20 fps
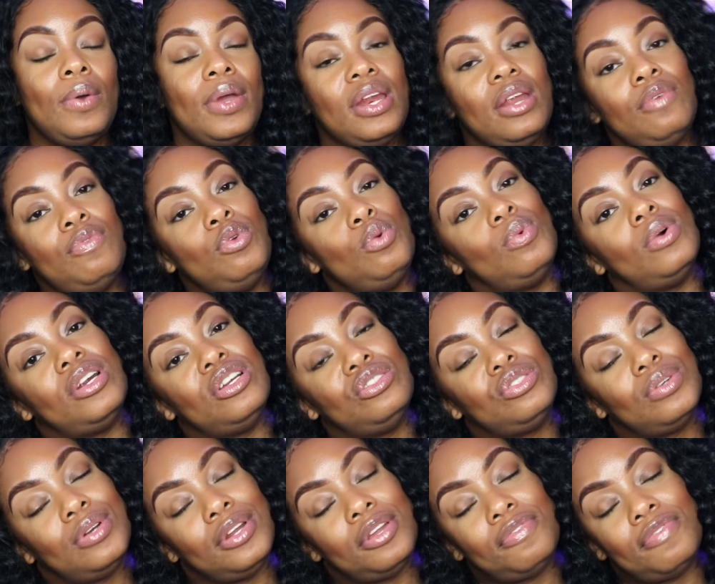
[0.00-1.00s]
And if you want to
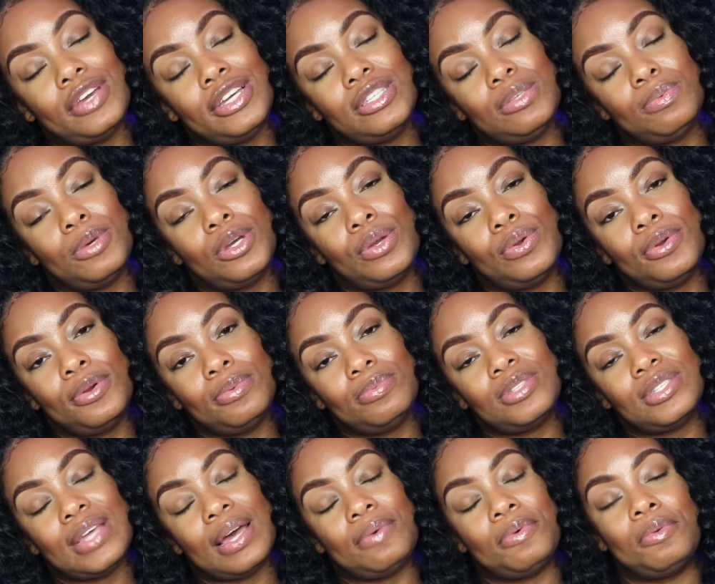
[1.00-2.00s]
join the Facebook groups,
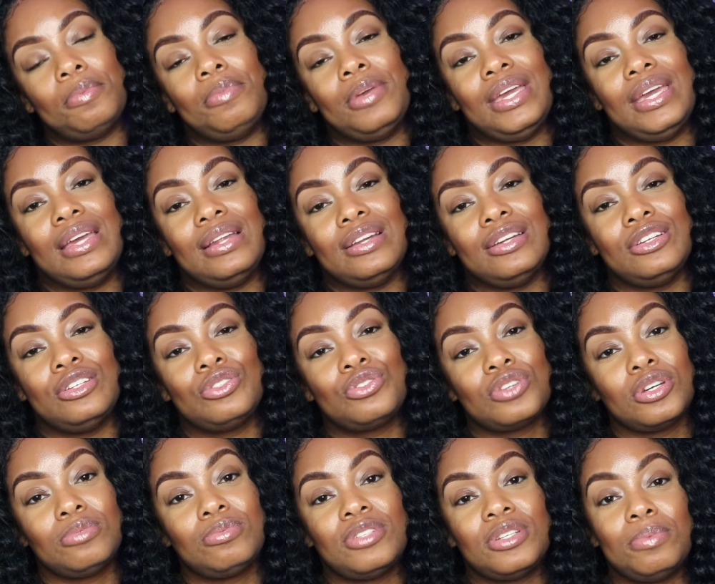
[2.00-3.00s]
that will be in the
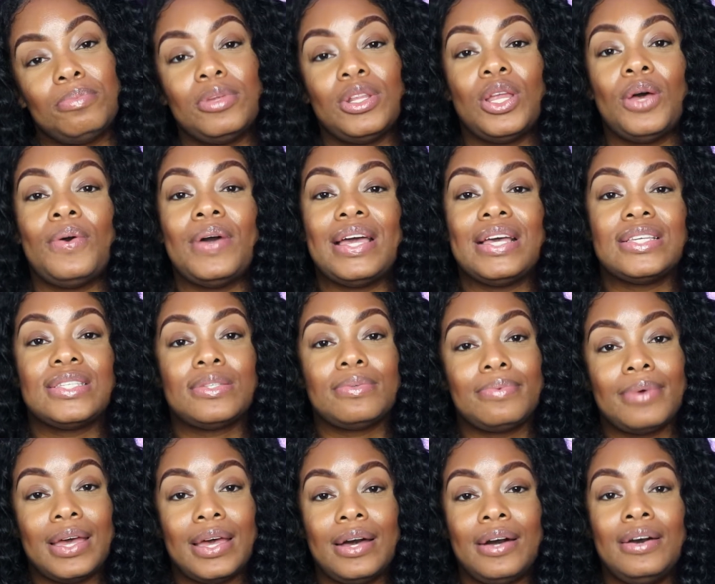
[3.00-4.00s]
description below as
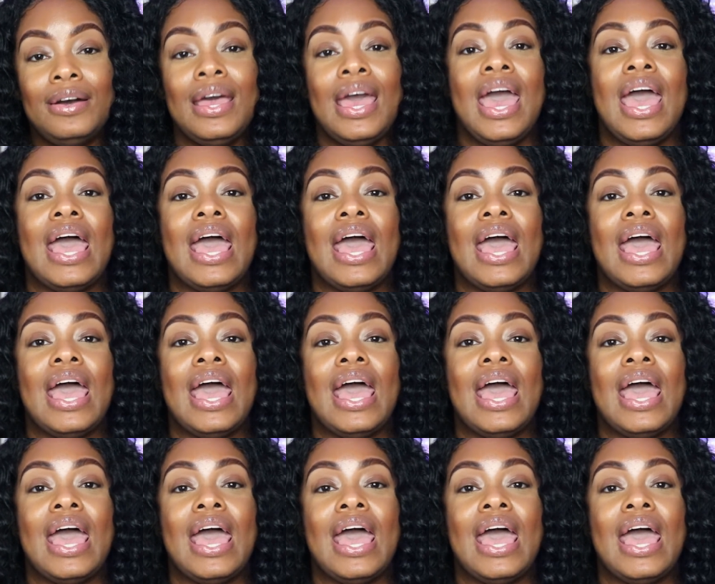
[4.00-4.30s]
well.